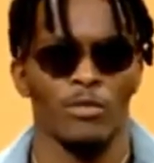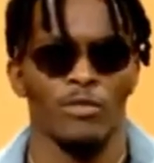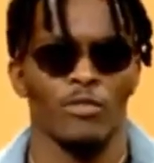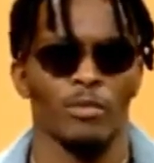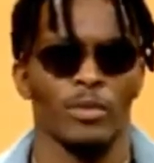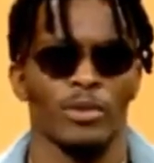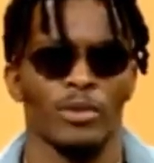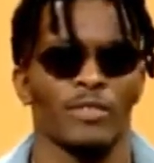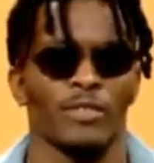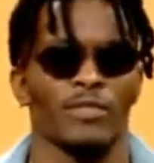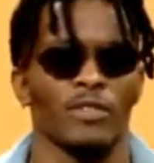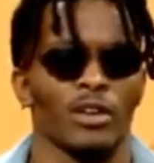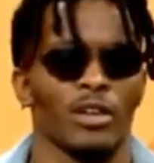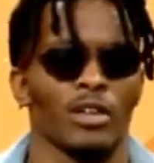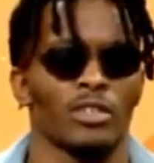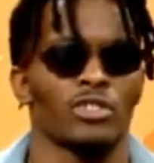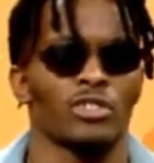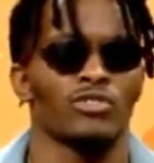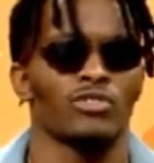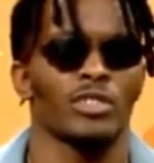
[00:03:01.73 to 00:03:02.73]
from a different
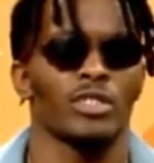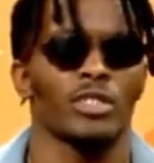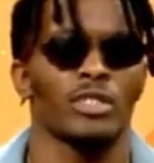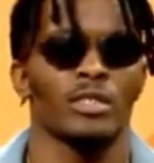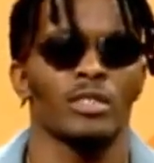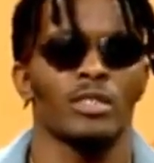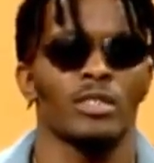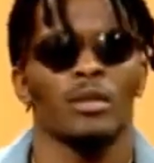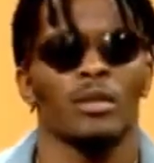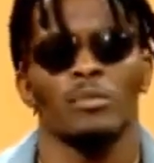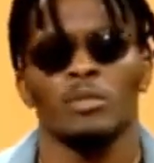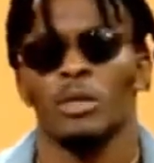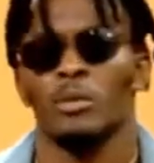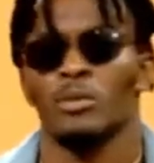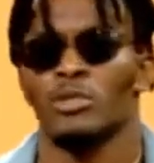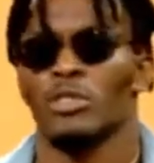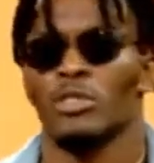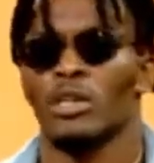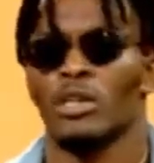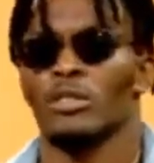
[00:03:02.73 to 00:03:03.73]
country, people
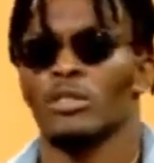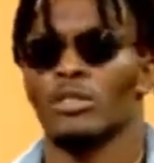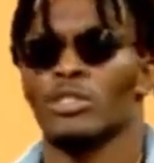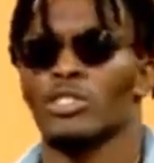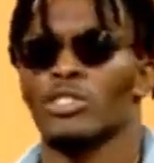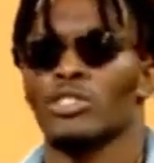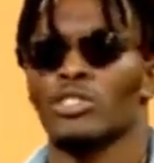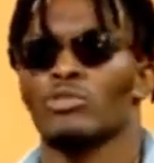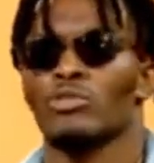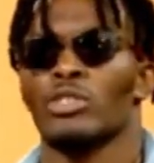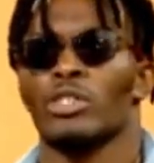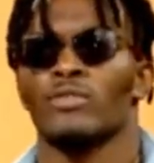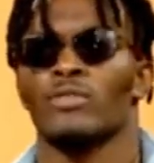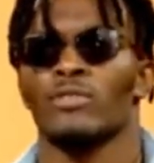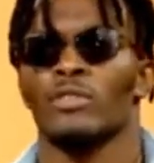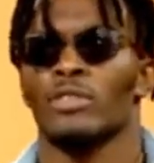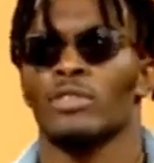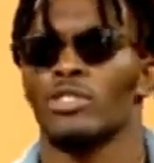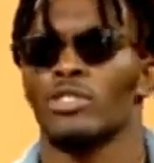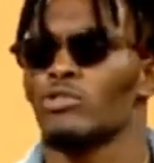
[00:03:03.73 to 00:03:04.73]
start to look at you
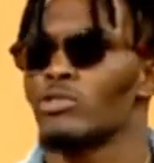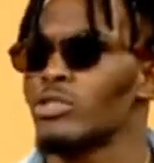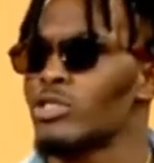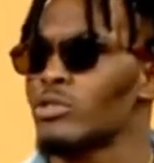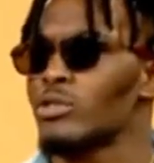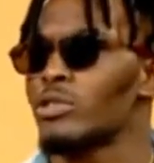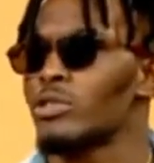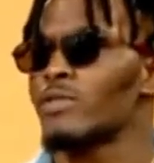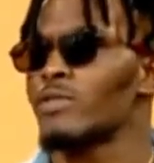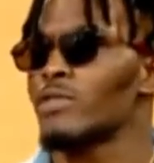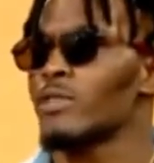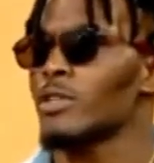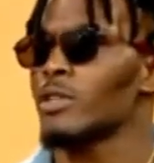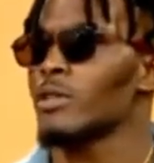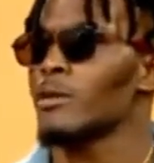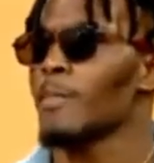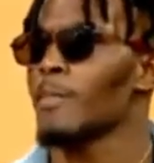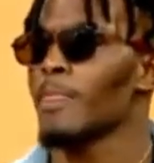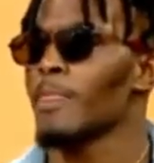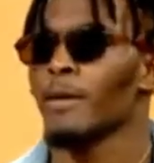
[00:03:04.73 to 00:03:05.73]
differently, treat you
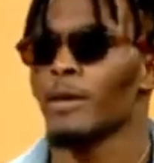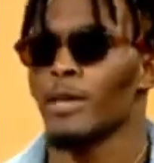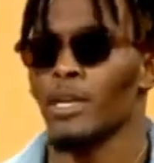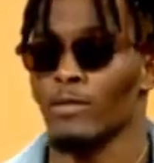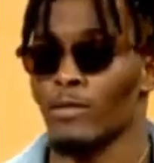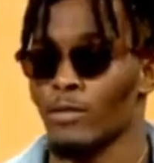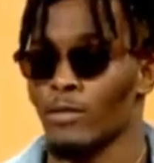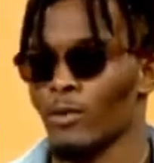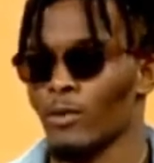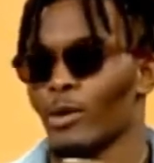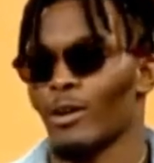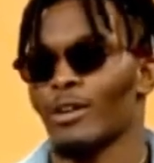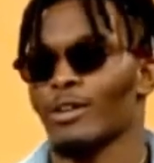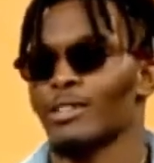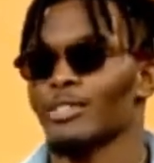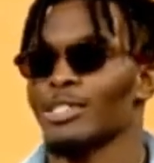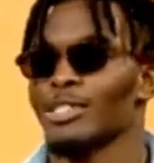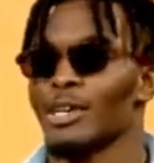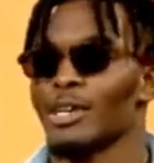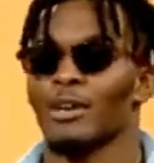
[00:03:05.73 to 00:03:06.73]
differently, even though we're all the
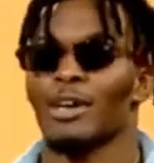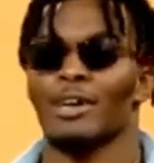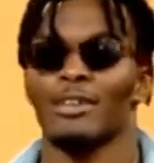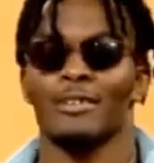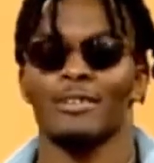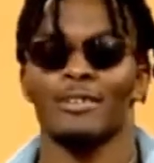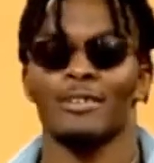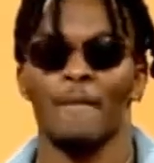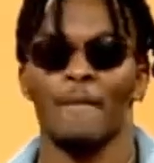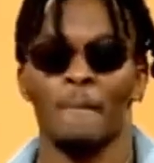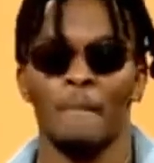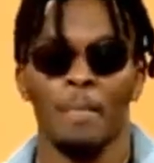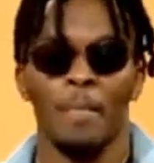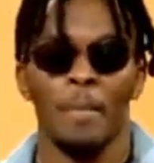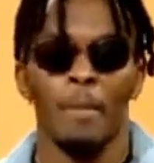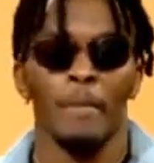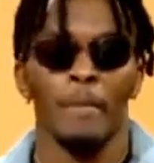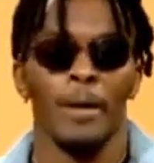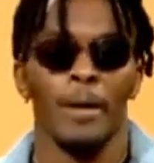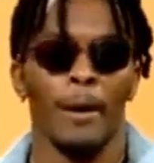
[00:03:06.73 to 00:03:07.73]
same color.
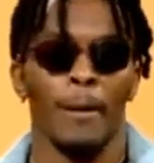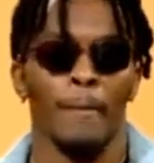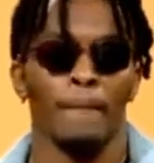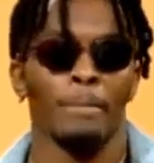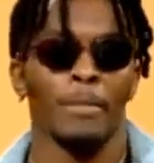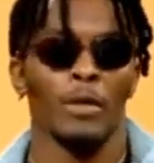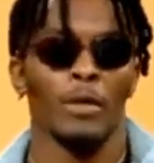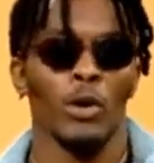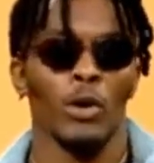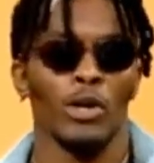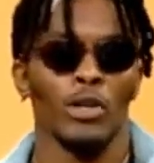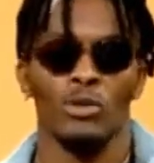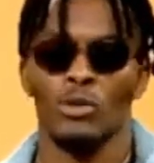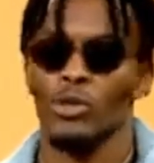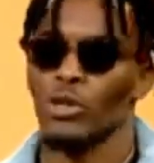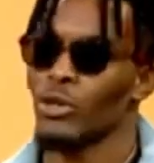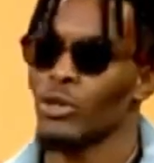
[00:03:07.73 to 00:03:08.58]
But the way you learn...